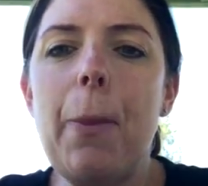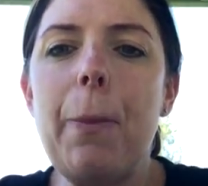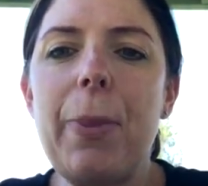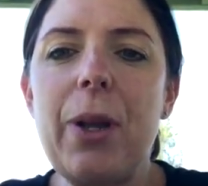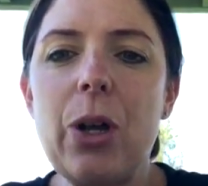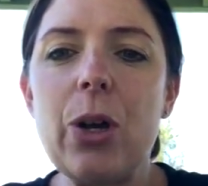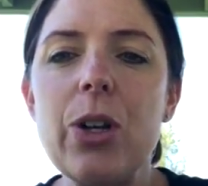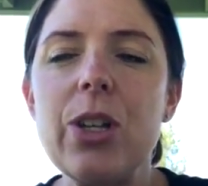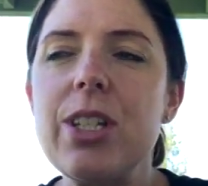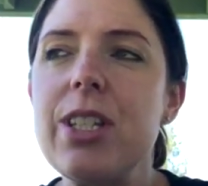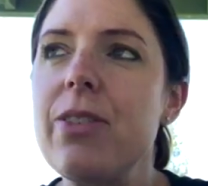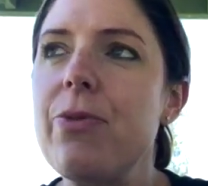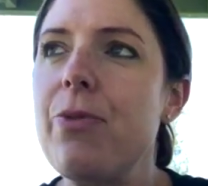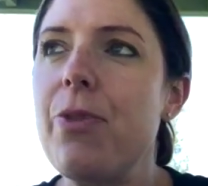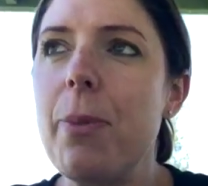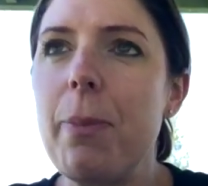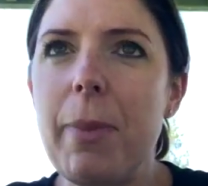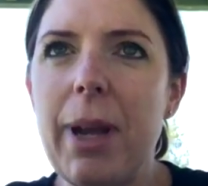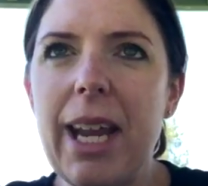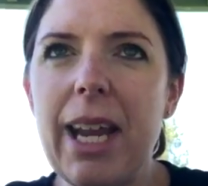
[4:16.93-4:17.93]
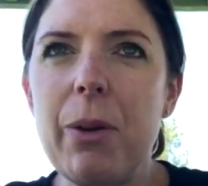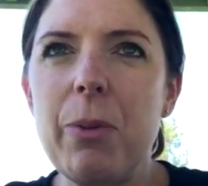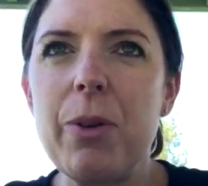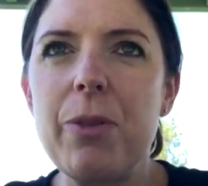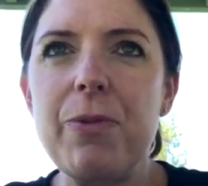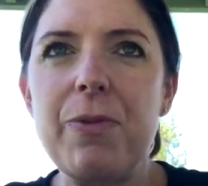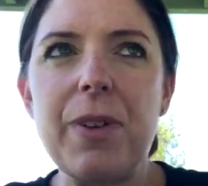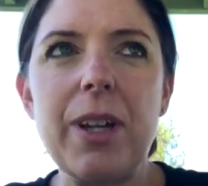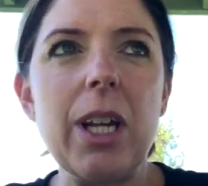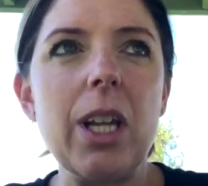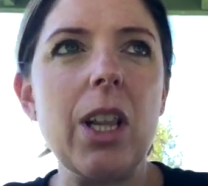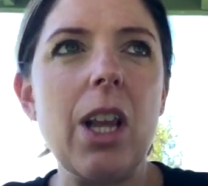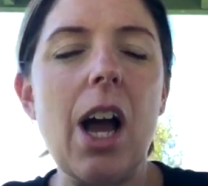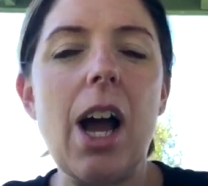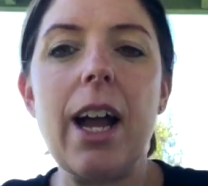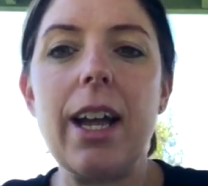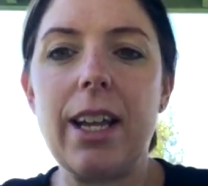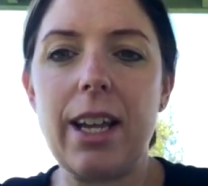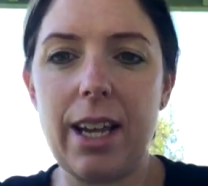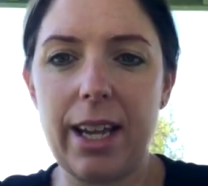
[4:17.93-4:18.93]
because for me it would feel
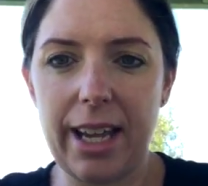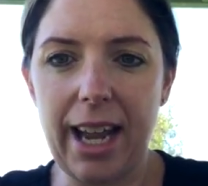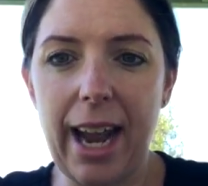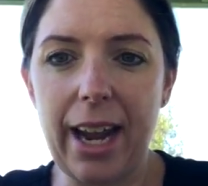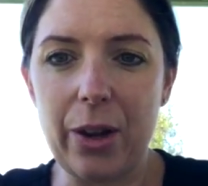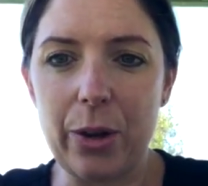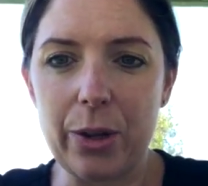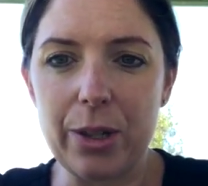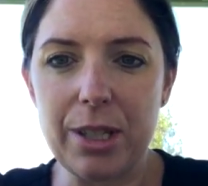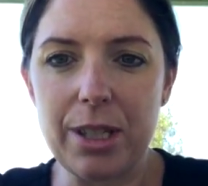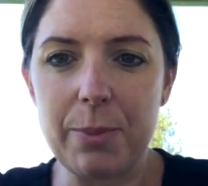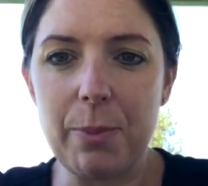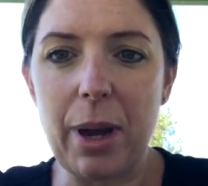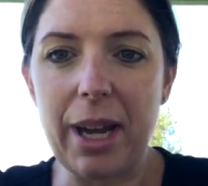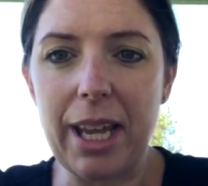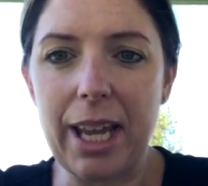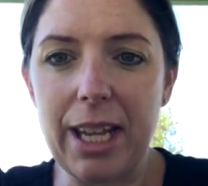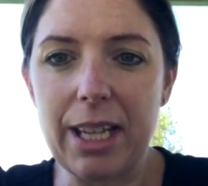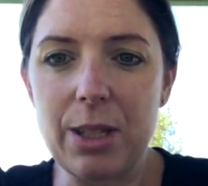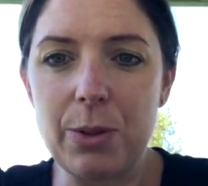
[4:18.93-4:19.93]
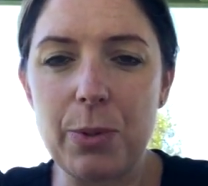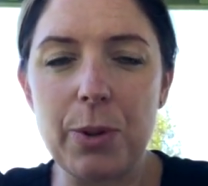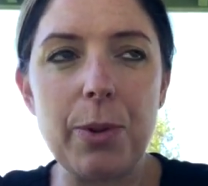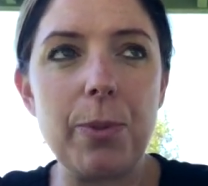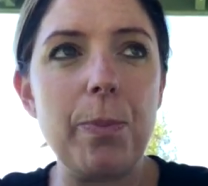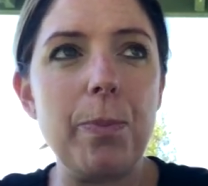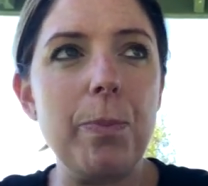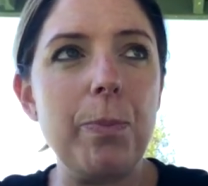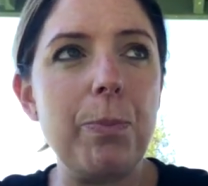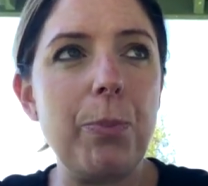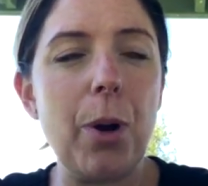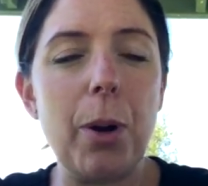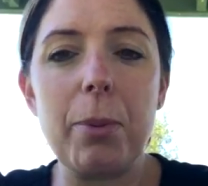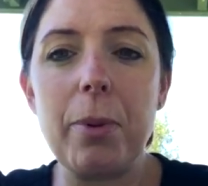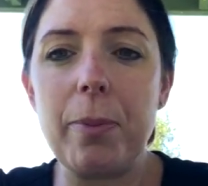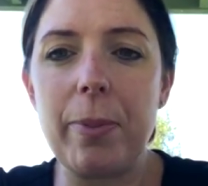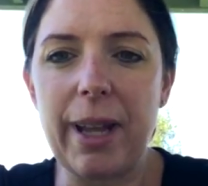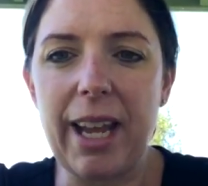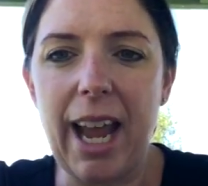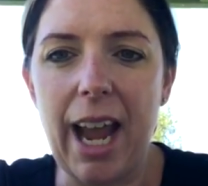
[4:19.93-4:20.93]
like chaos. My kids would
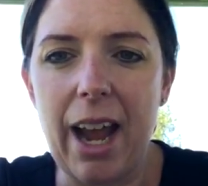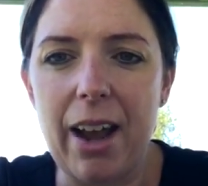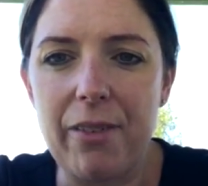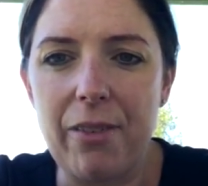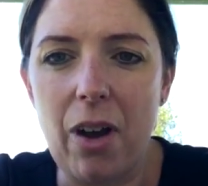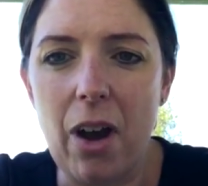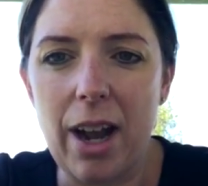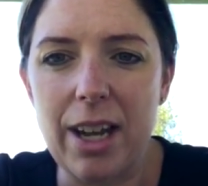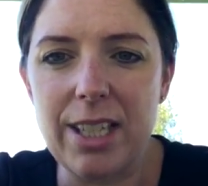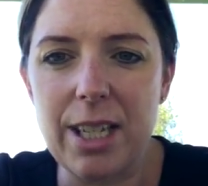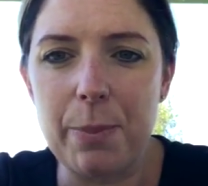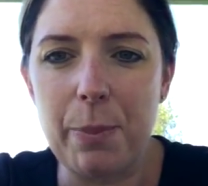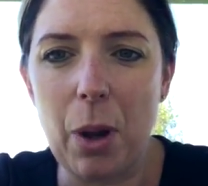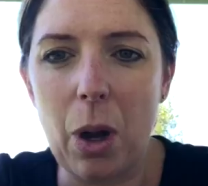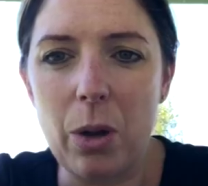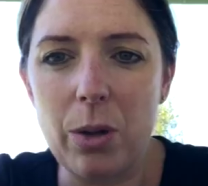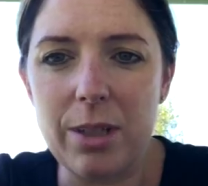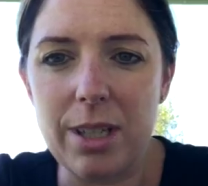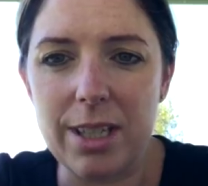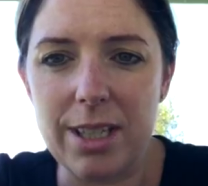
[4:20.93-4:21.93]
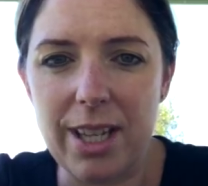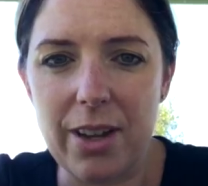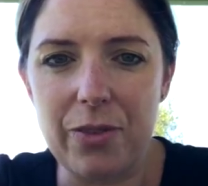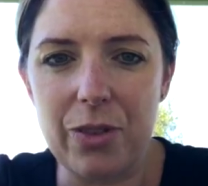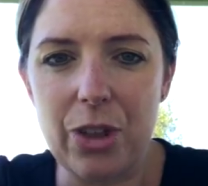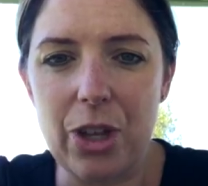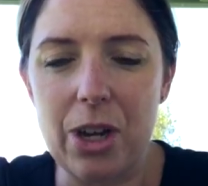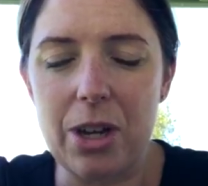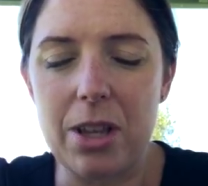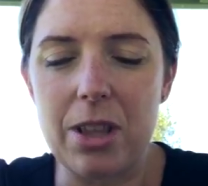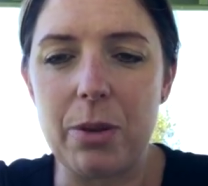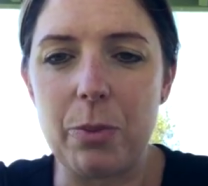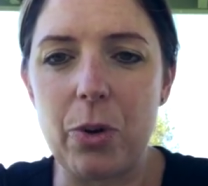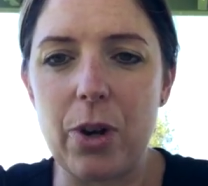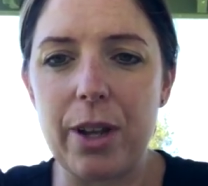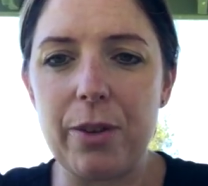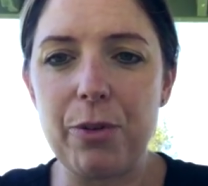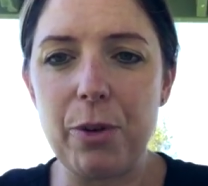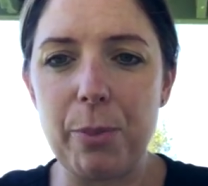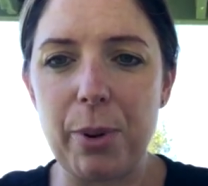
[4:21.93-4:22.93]
probably have icy poles at 7:30 in the
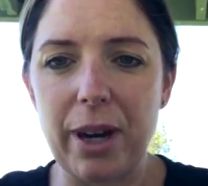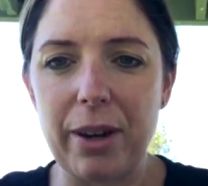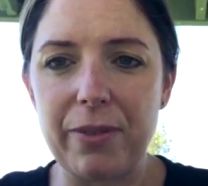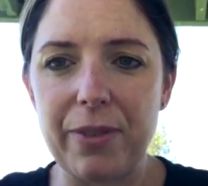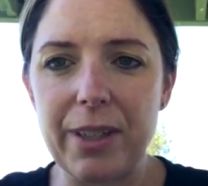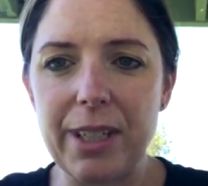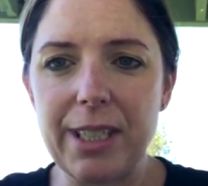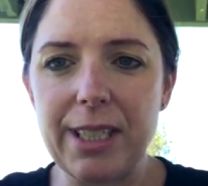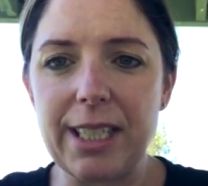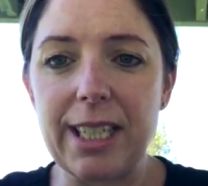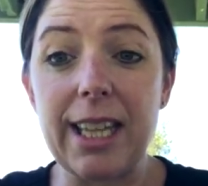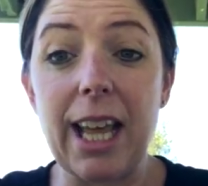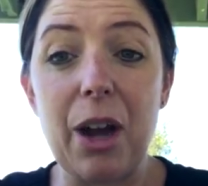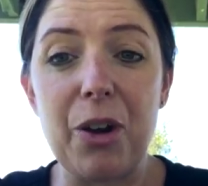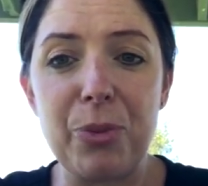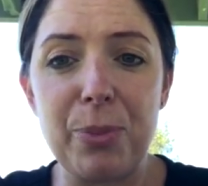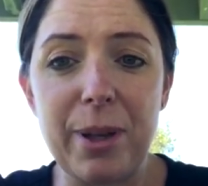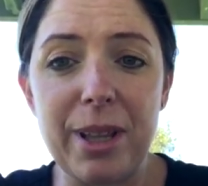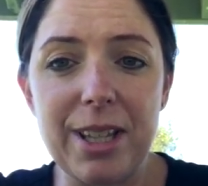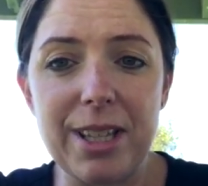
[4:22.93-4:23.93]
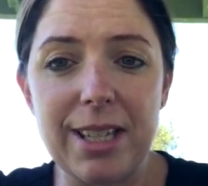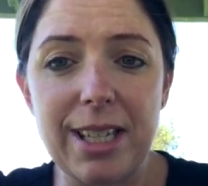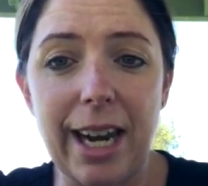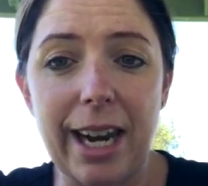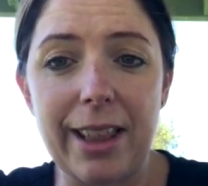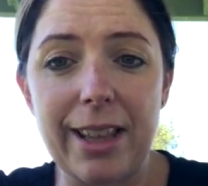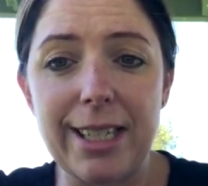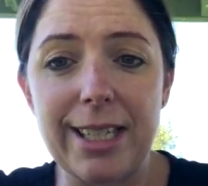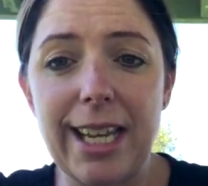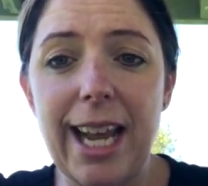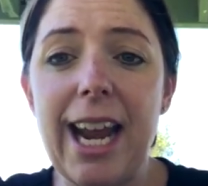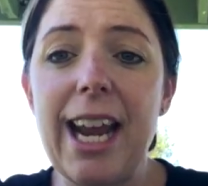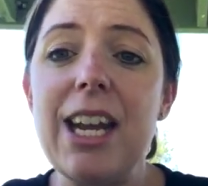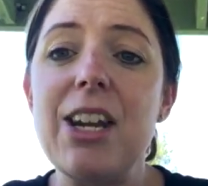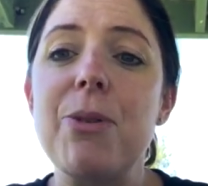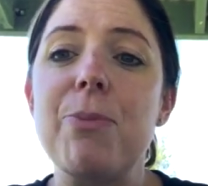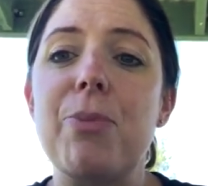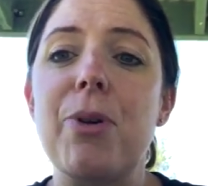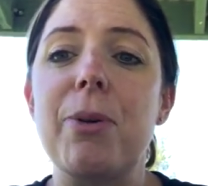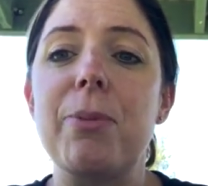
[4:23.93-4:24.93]
morning for breakfast and that would be the start of the day
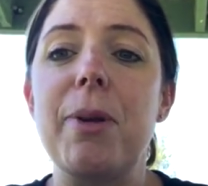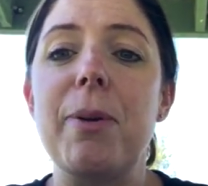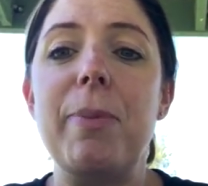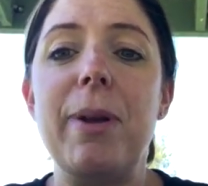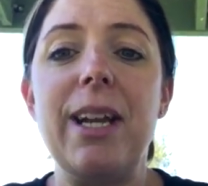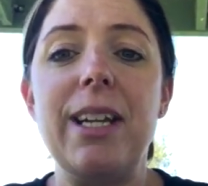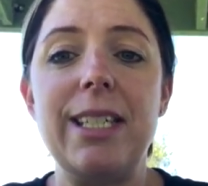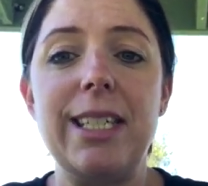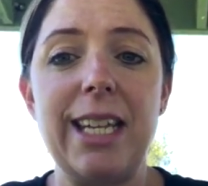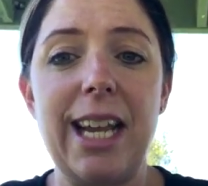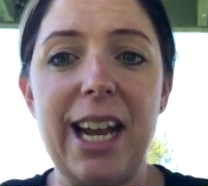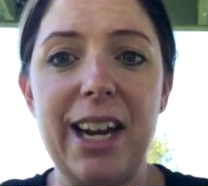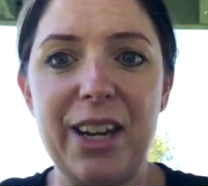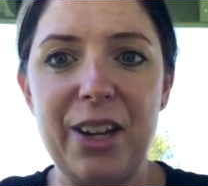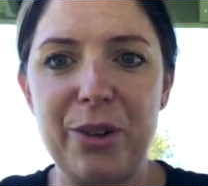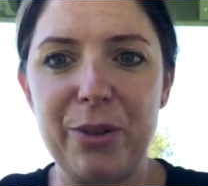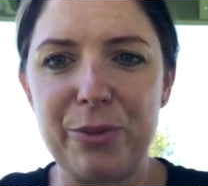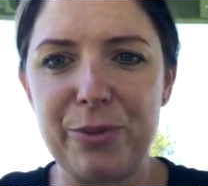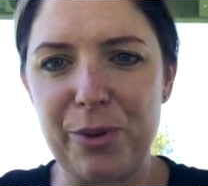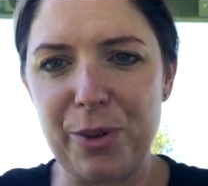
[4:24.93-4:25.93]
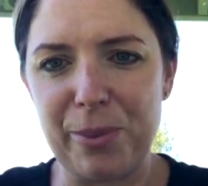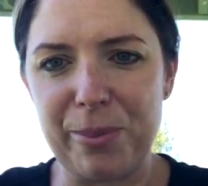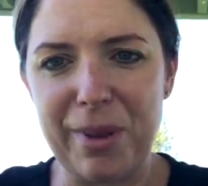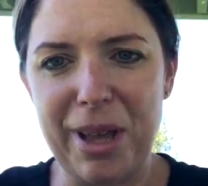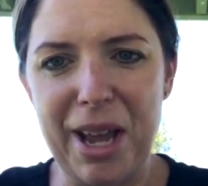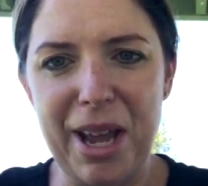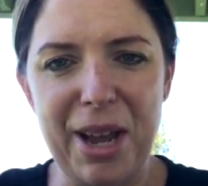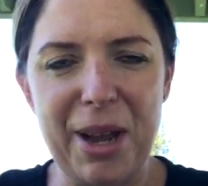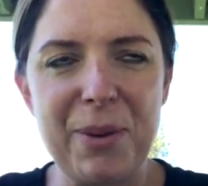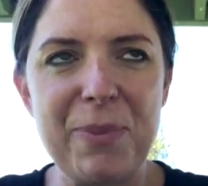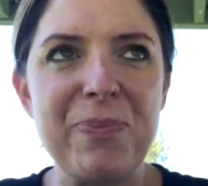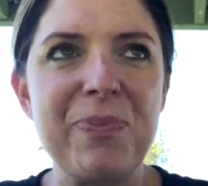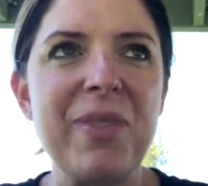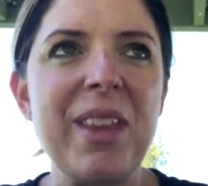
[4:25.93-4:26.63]
and it'd probably be downhill from there.